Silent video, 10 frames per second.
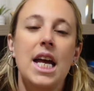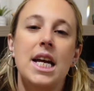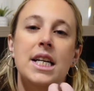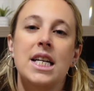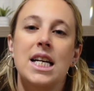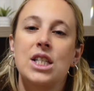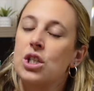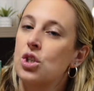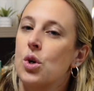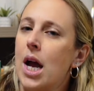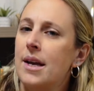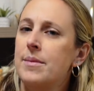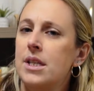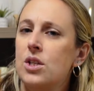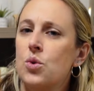and describes
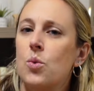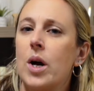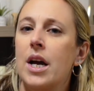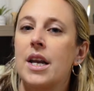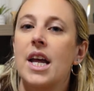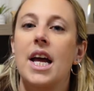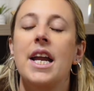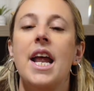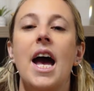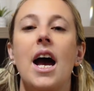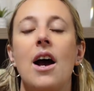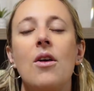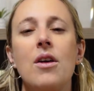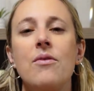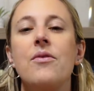each one and how
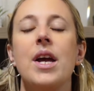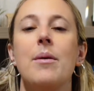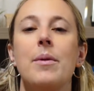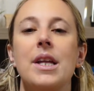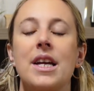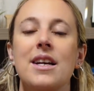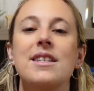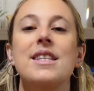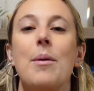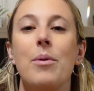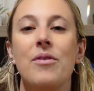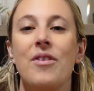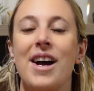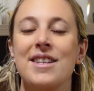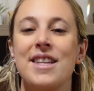the family
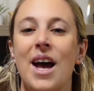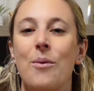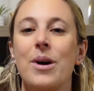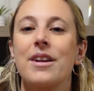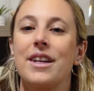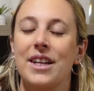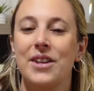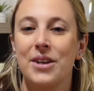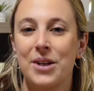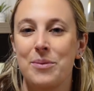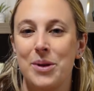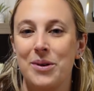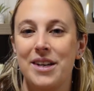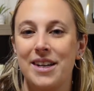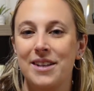exemplifies that one in their
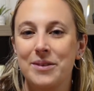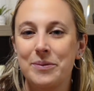community.